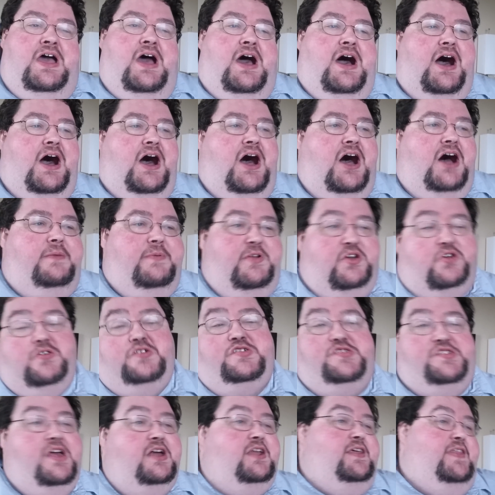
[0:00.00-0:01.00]
But of
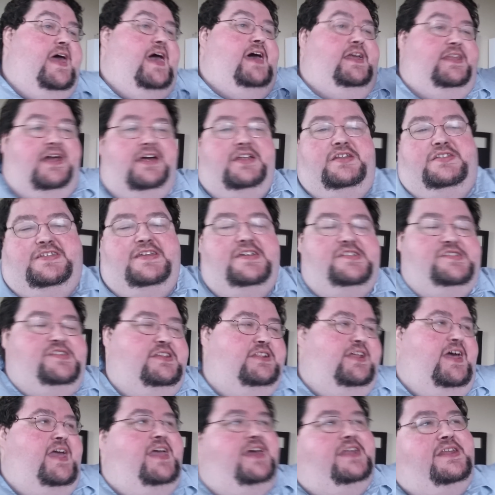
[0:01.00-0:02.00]
course, none of that,
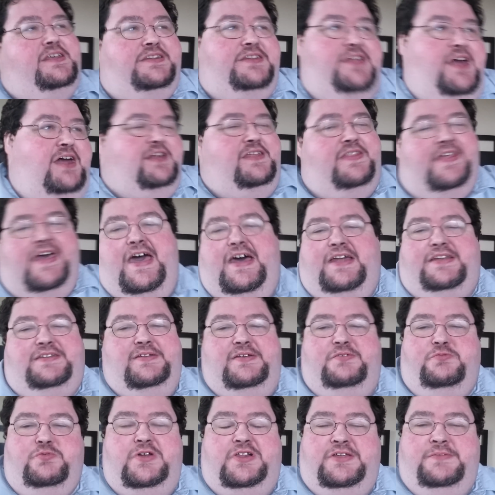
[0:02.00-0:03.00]
Disneyland and none of that
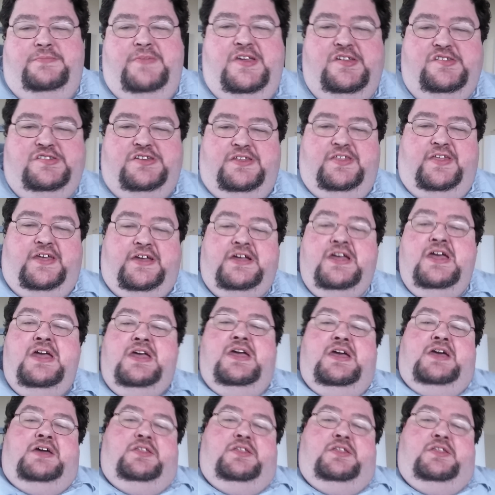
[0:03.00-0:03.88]
really means anything.